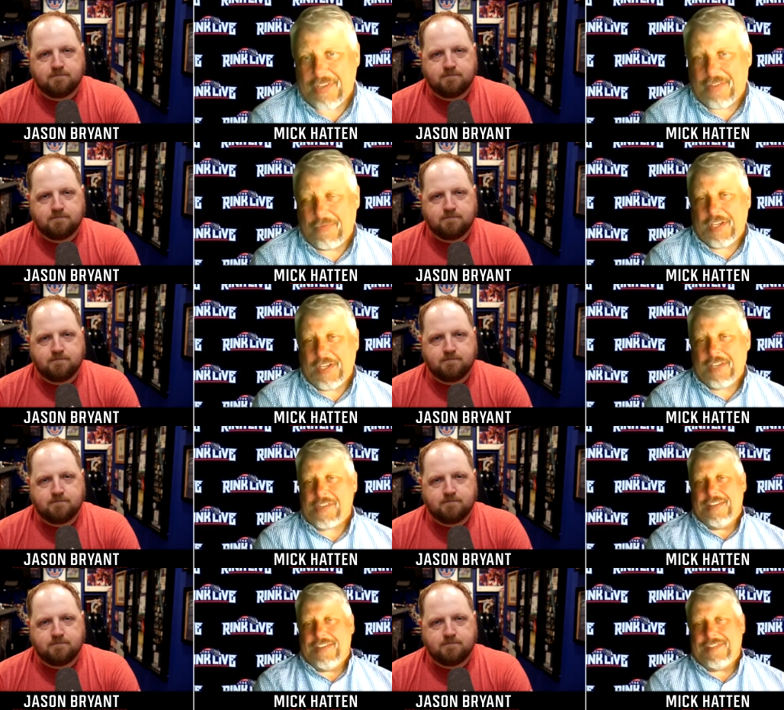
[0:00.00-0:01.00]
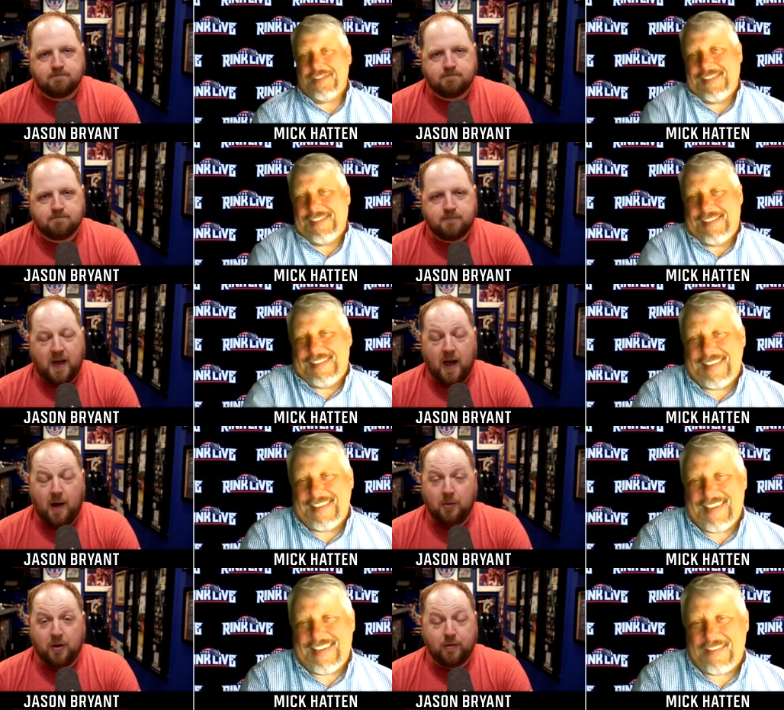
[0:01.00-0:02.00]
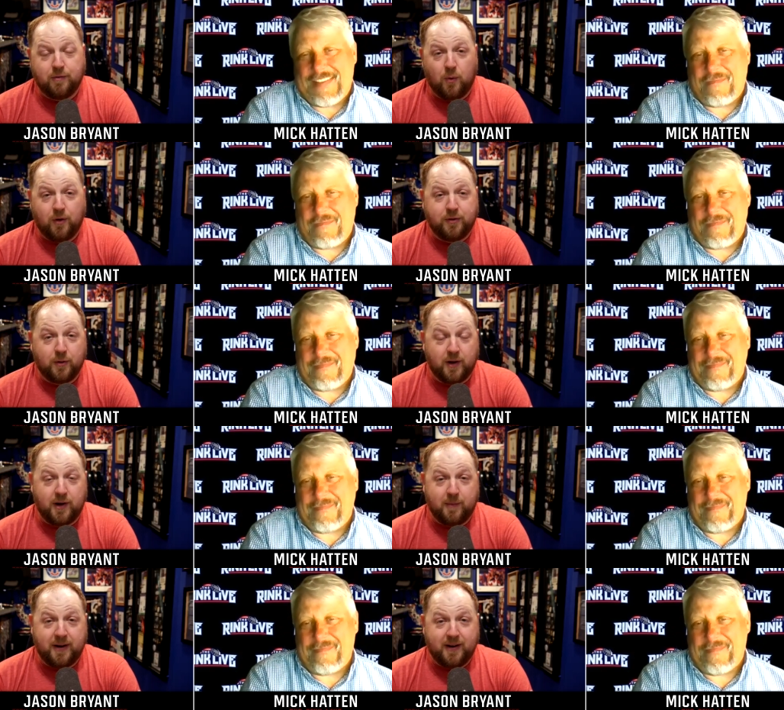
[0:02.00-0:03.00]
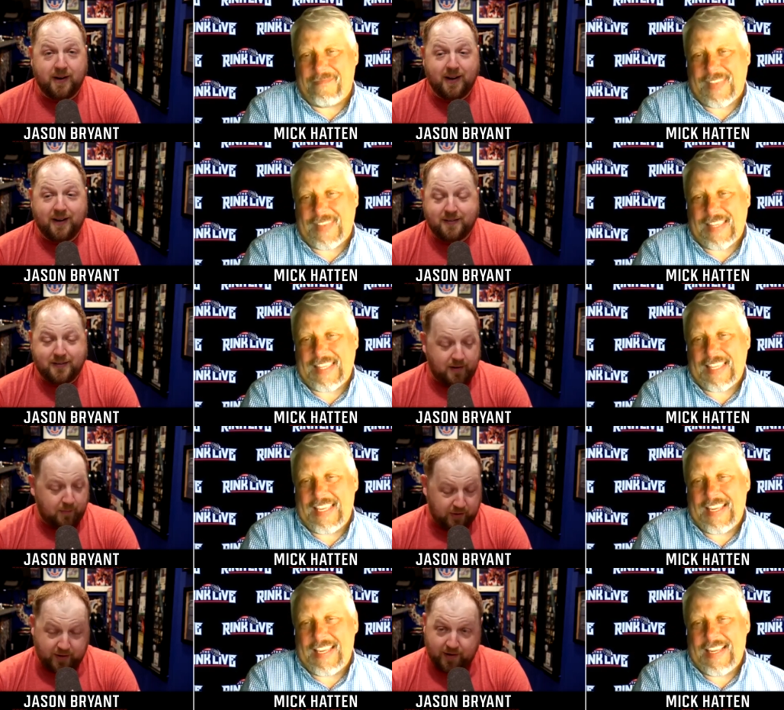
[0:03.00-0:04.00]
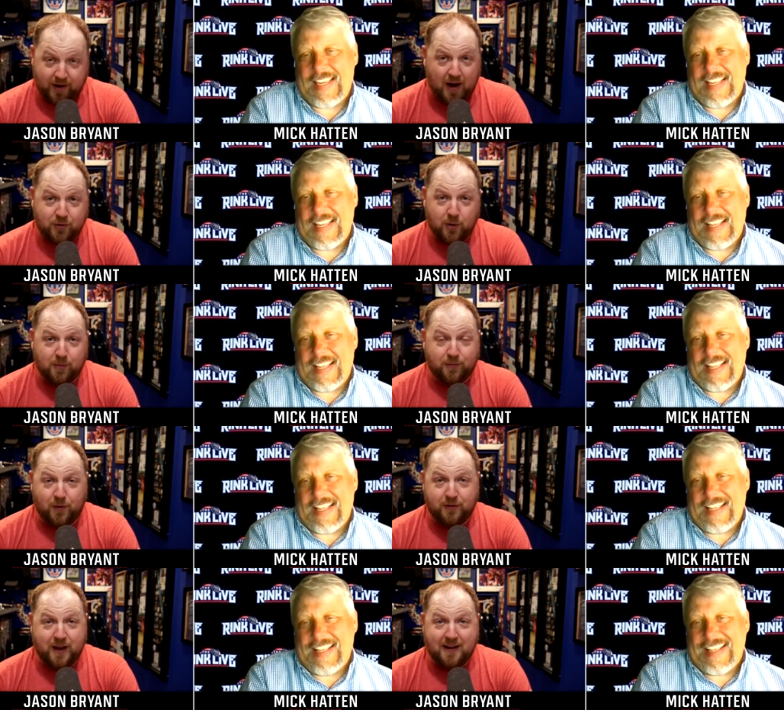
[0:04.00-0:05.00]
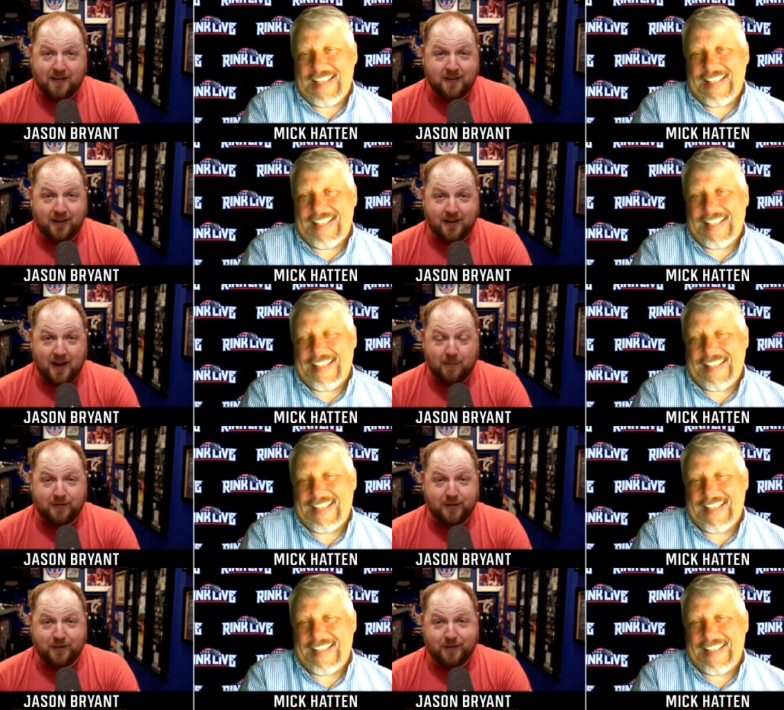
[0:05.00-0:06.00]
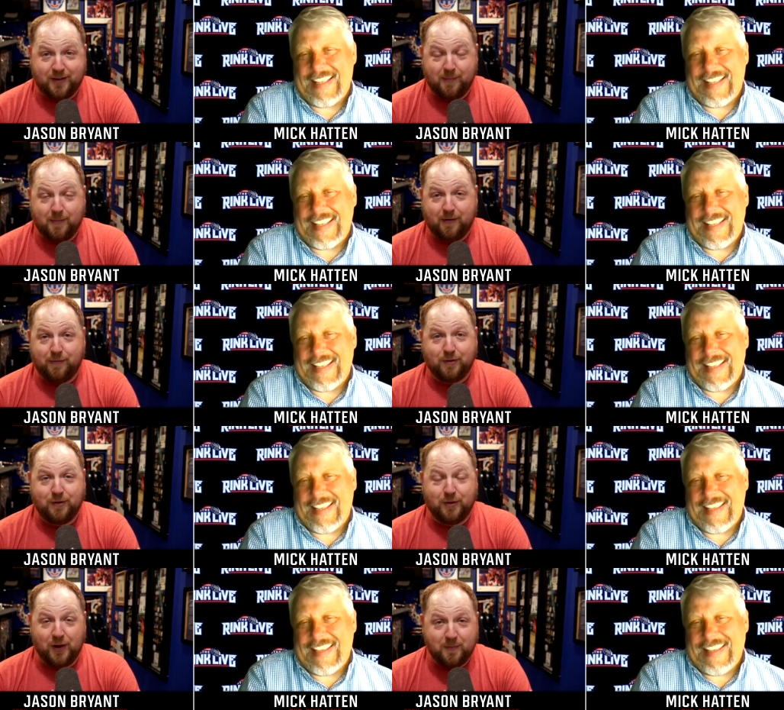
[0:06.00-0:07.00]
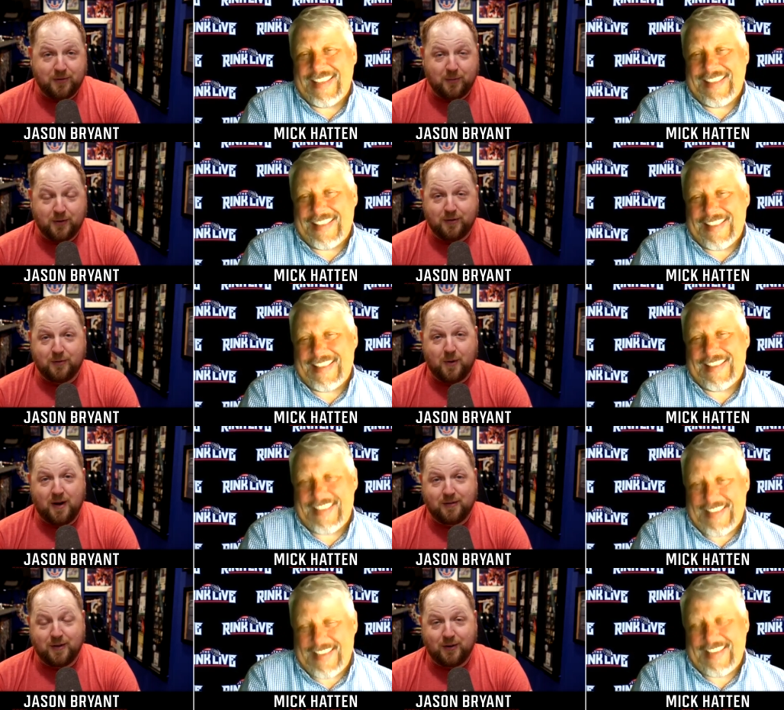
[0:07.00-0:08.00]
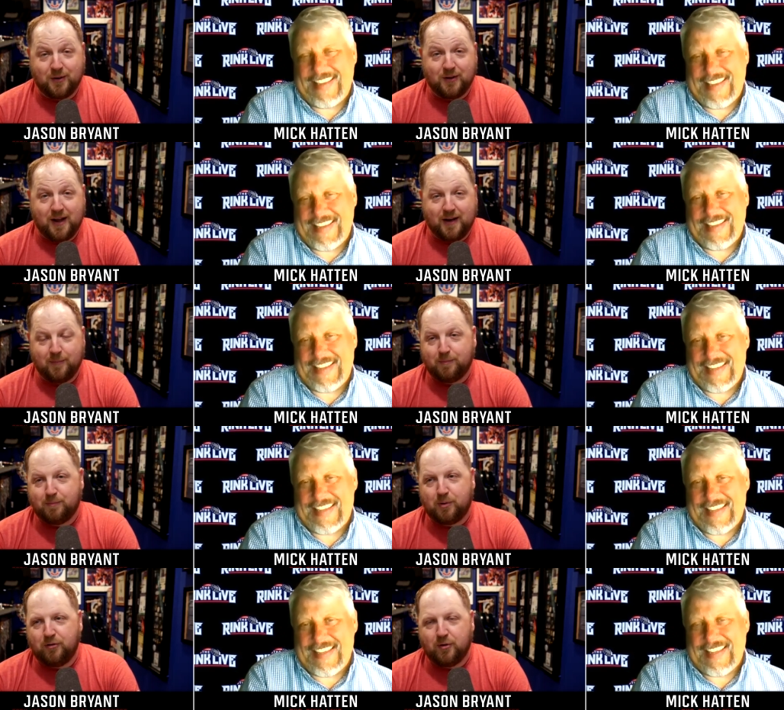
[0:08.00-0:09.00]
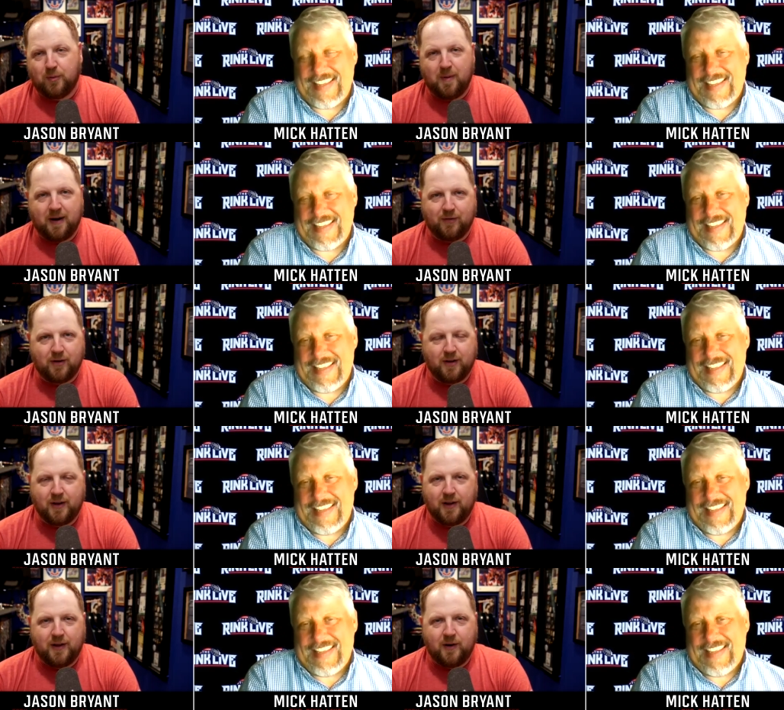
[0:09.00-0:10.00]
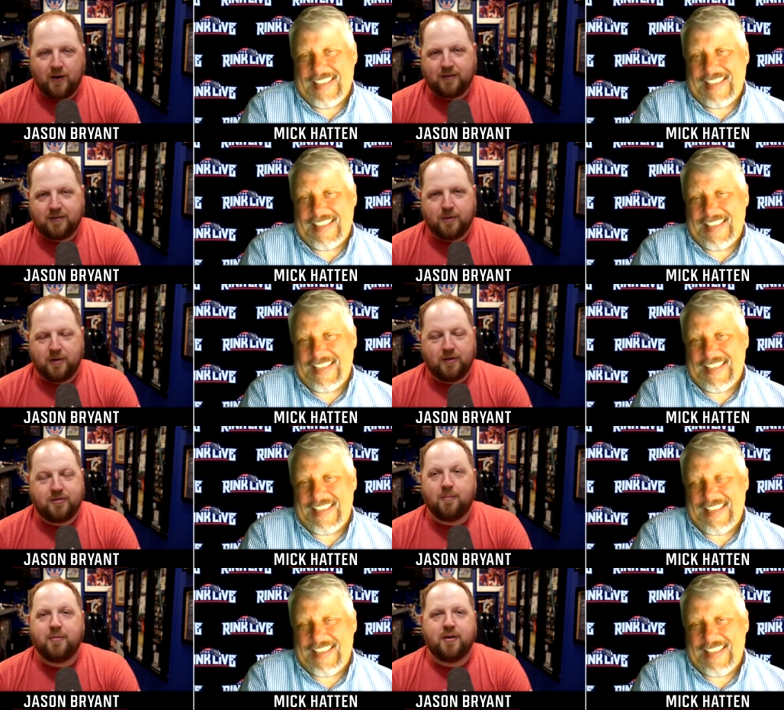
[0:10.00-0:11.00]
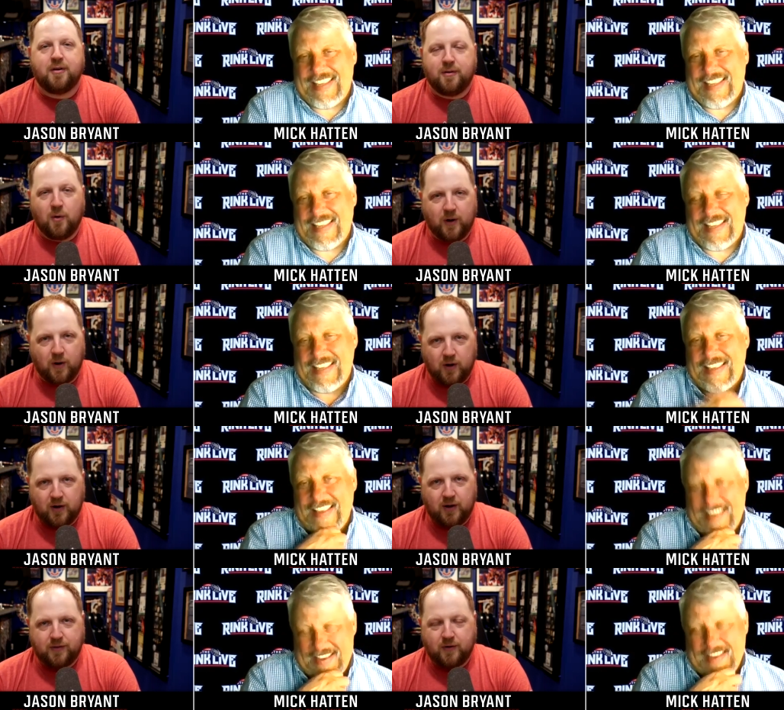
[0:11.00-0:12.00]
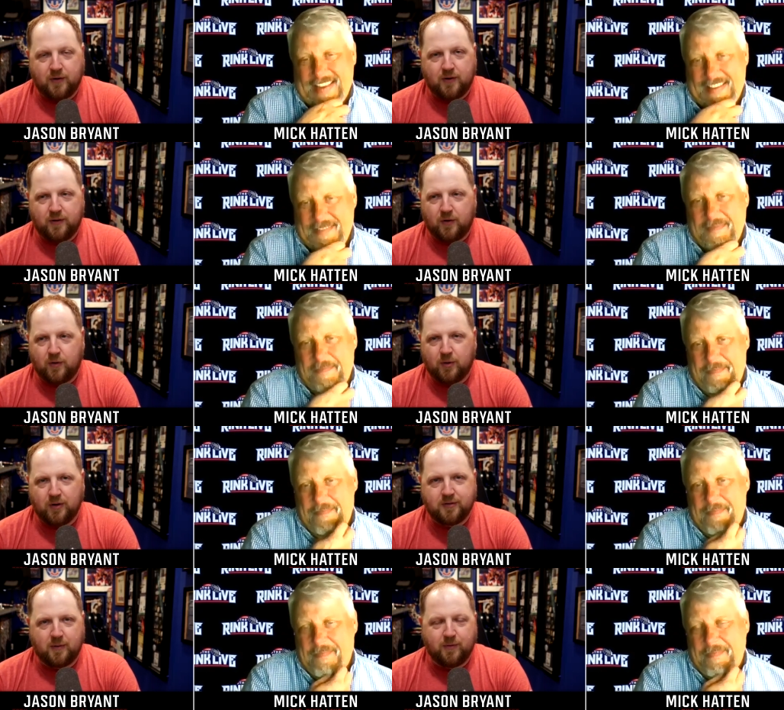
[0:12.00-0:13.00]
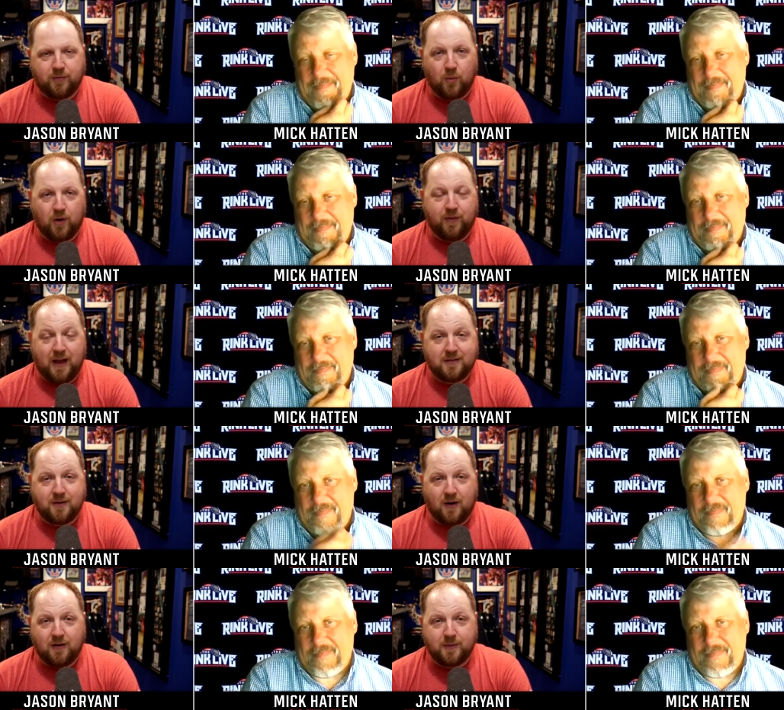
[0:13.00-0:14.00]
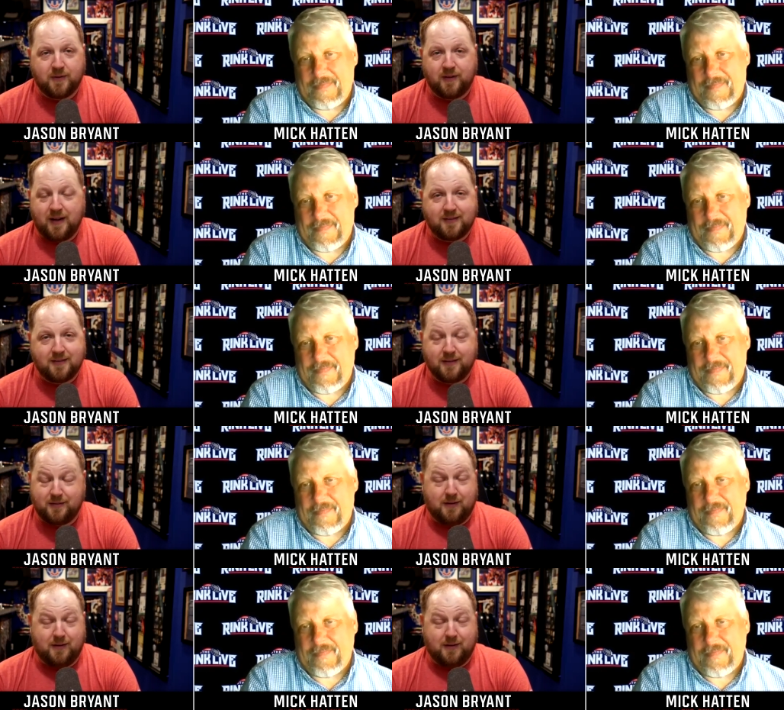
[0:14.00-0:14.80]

Speaker 1: with the Huskies.
Speaker 2: Yeah, I'm looking forward to it. I mean, uh, it's I'm looking at October 1st at St. Thomas to to get my first glimpse of what the squad's going to look like. I'm pretty sure we might have a you know an exhibit uh, something going on at, at the, the Center before that starts. But then that's the